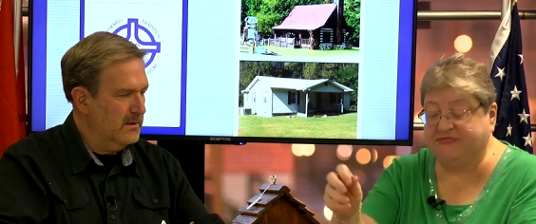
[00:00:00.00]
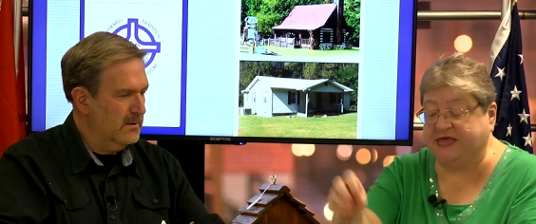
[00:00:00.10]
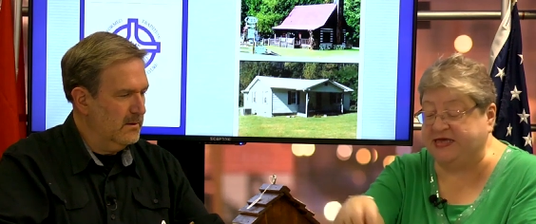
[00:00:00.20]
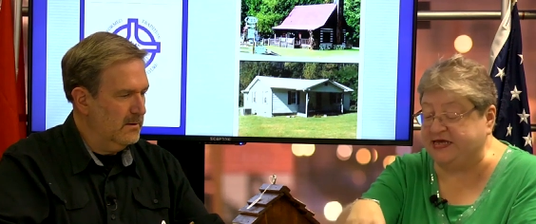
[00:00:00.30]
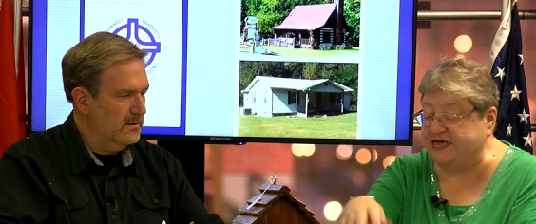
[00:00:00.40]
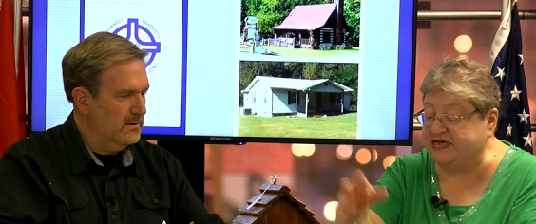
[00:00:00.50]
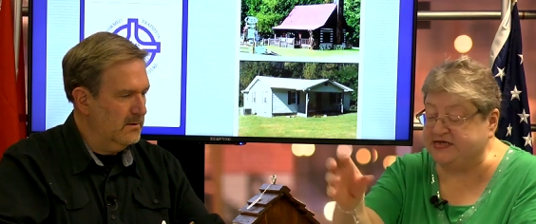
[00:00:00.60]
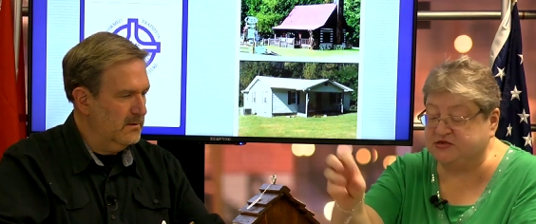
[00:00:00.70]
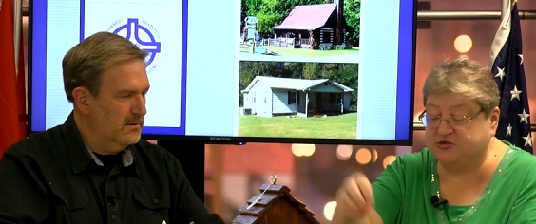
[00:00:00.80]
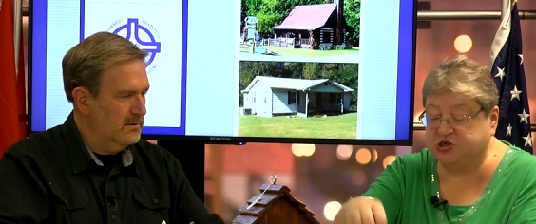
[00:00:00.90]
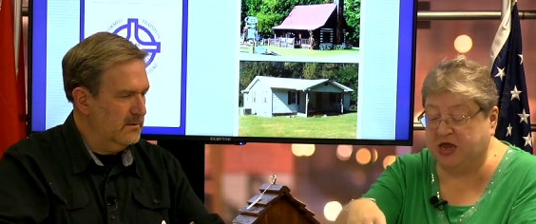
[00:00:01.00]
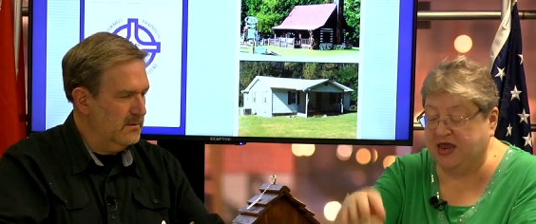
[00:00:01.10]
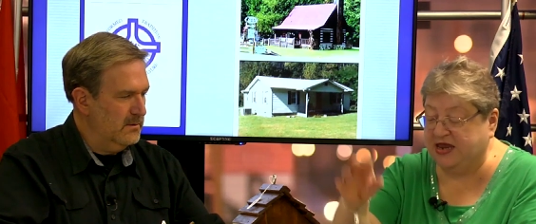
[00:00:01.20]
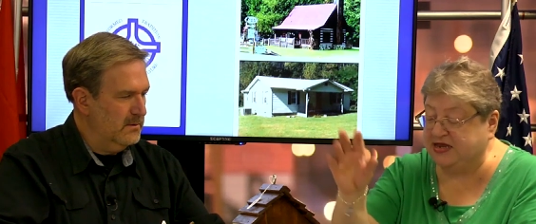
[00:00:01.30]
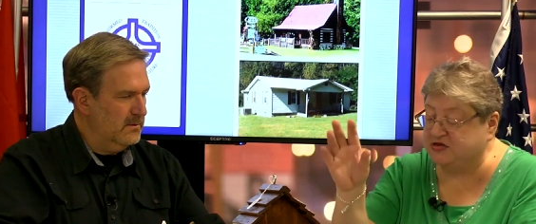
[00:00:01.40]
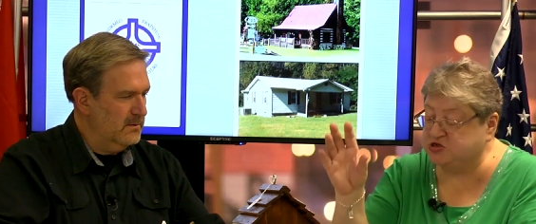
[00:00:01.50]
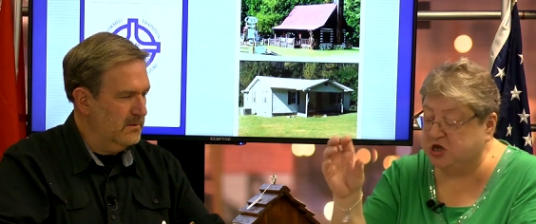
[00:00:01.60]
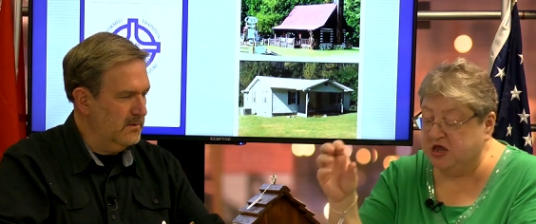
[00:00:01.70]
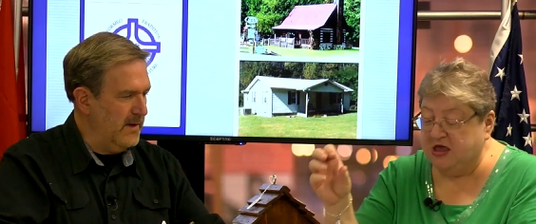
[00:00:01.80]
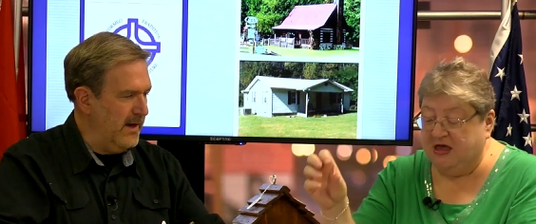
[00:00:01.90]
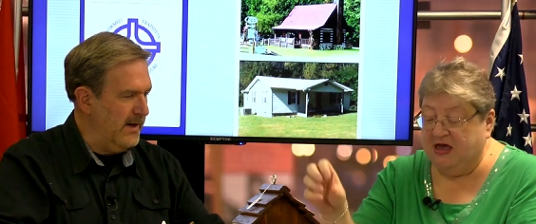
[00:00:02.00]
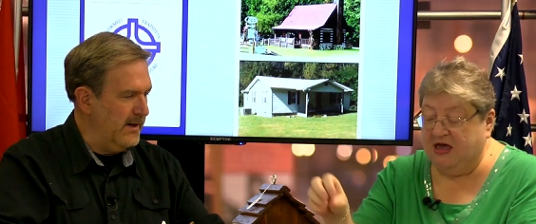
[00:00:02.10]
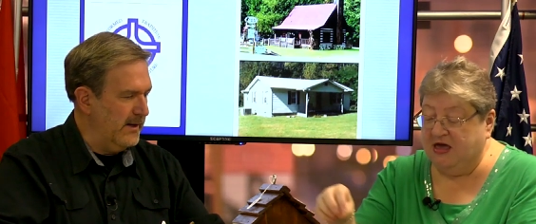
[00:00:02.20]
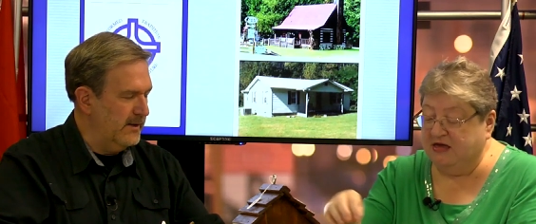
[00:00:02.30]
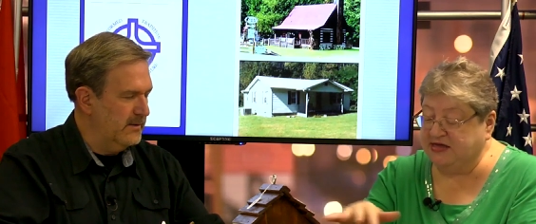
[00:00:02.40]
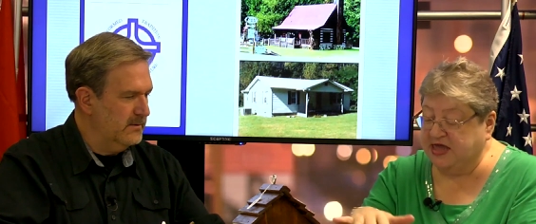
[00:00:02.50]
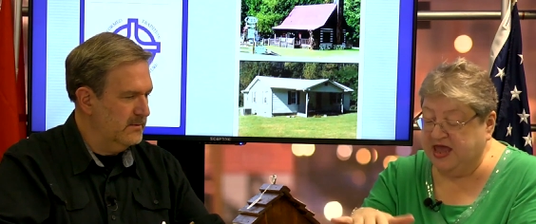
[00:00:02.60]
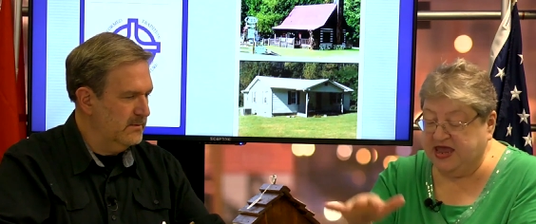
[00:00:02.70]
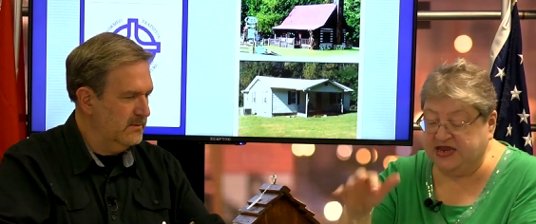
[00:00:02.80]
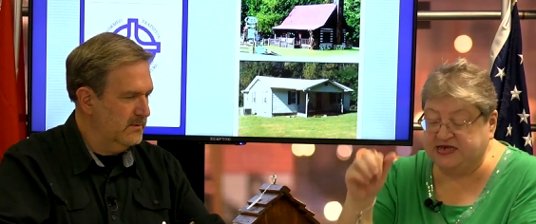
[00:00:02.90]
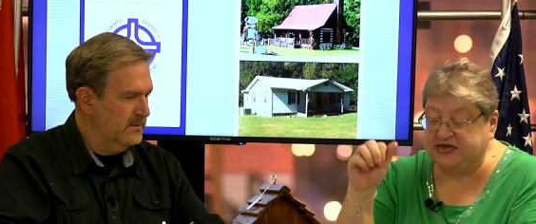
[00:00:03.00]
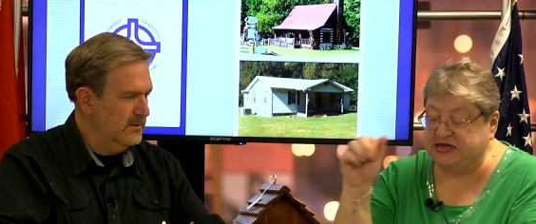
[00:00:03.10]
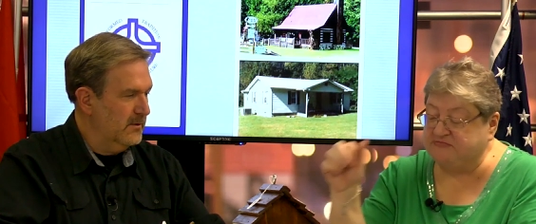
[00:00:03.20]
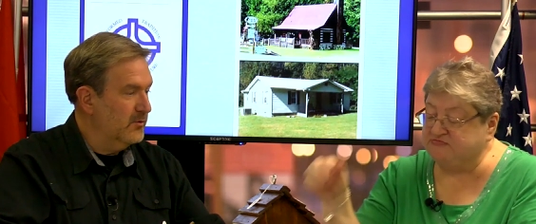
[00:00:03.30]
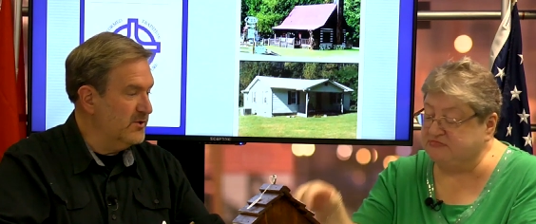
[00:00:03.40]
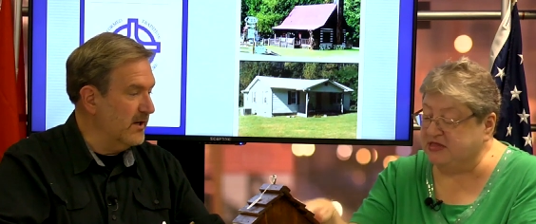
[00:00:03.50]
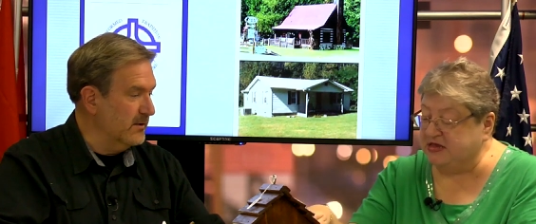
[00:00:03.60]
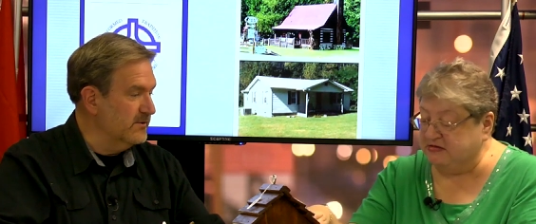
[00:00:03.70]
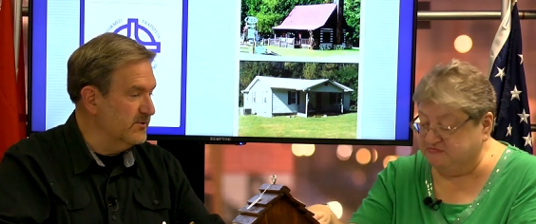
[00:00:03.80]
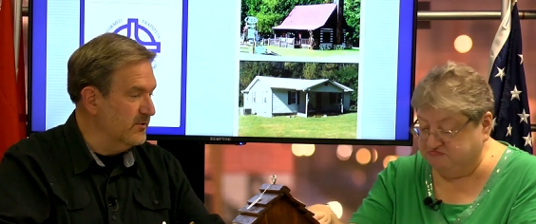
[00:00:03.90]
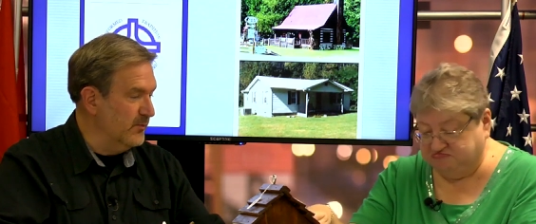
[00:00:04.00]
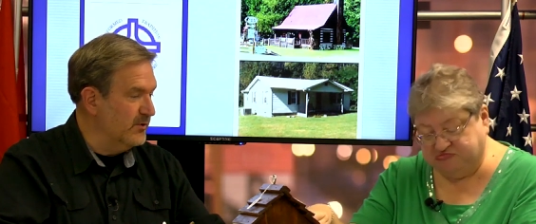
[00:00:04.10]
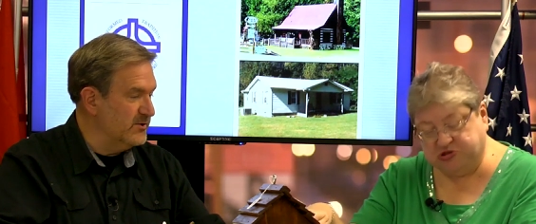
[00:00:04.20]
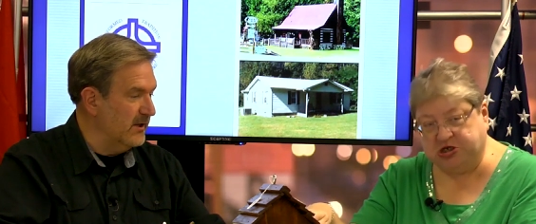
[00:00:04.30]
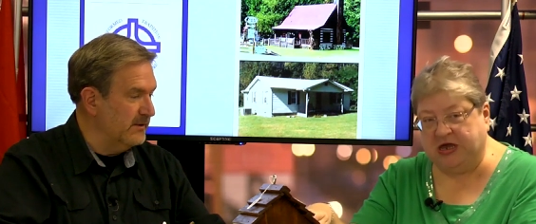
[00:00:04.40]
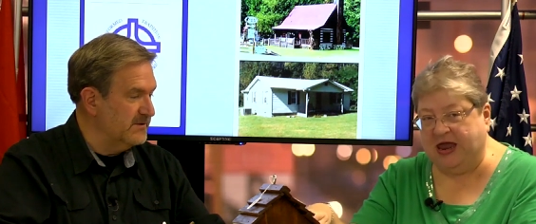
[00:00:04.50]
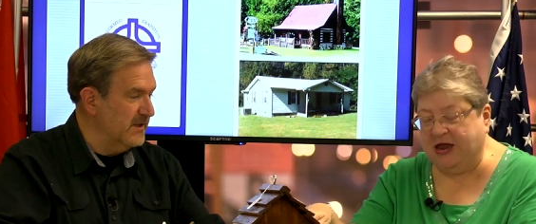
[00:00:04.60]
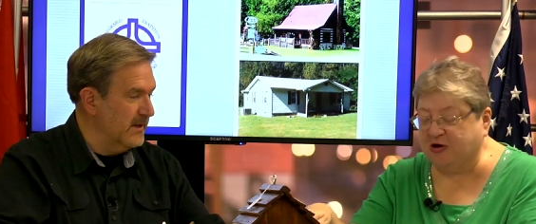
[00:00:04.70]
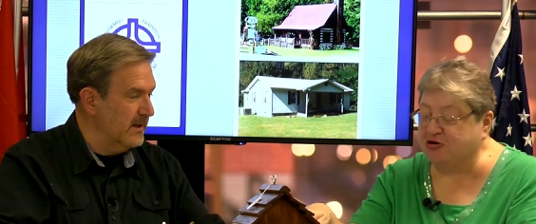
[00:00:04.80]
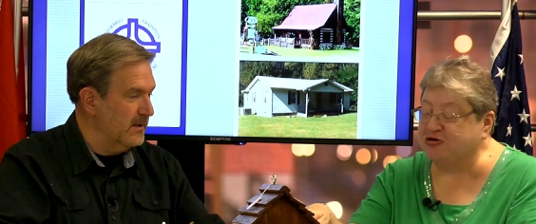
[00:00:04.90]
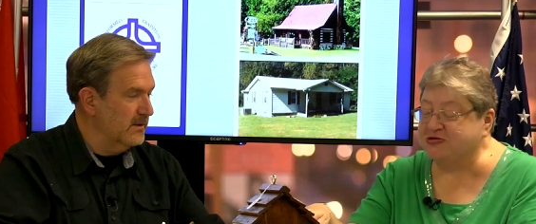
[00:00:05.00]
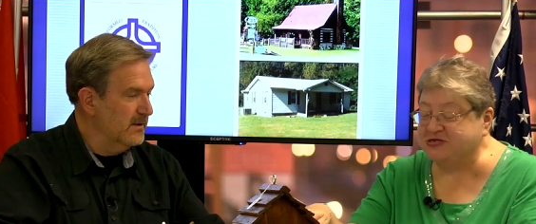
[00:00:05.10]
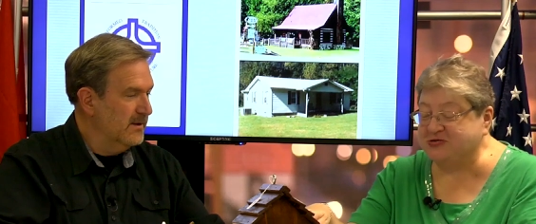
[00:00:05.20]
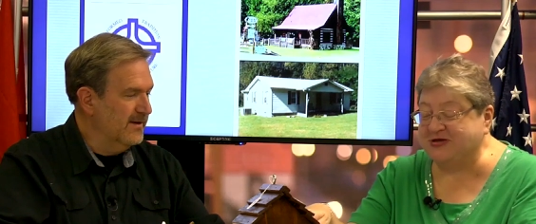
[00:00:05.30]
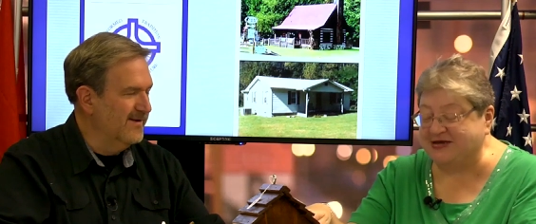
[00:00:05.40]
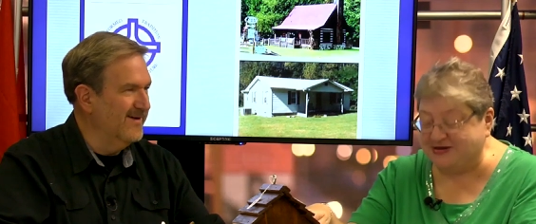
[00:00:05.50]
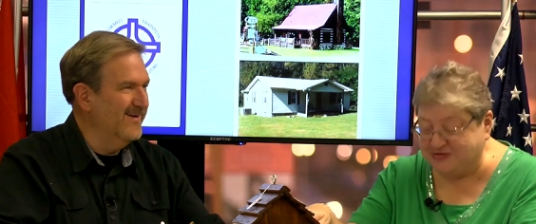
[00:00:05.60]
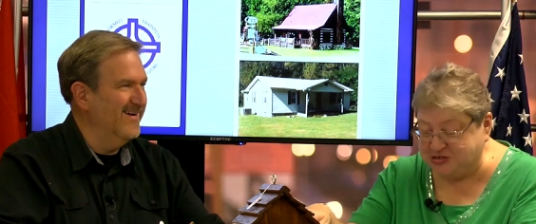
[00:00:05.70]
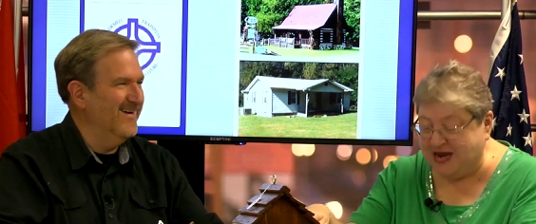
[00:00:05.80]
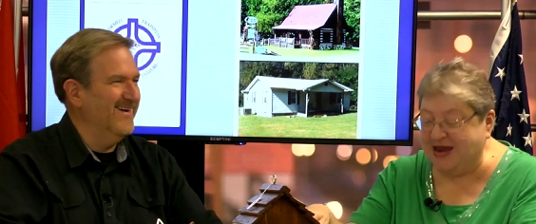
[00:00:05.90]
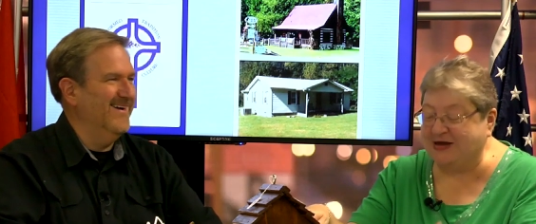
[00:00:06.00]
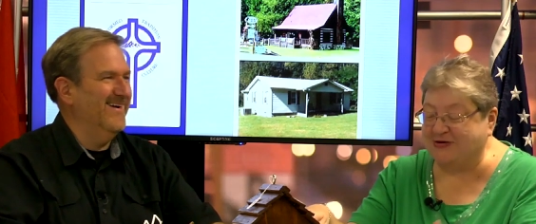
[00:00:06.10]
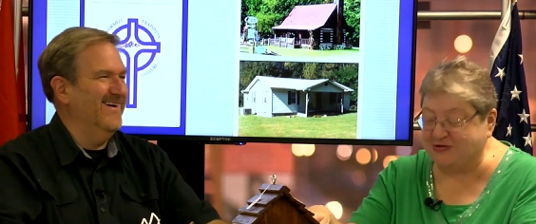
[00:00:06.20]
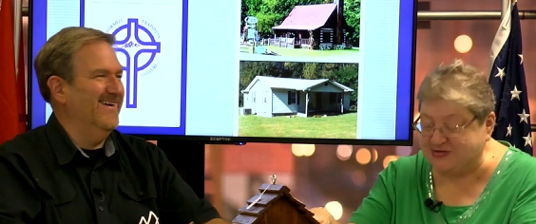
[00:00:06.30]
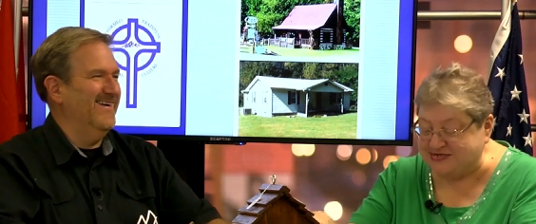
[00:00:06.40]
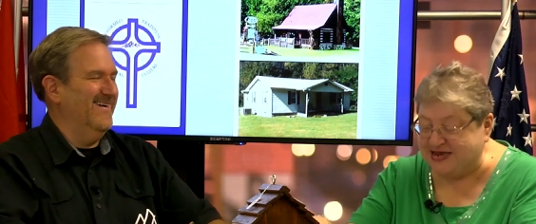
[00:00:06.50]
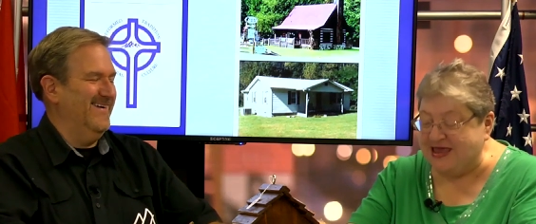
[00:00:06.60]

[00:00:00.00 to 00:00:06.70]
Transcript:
Speaker 1: keys change. Yeah. Uh, candy. Checkers. You could put checkers, checkers in there. You could do checkers.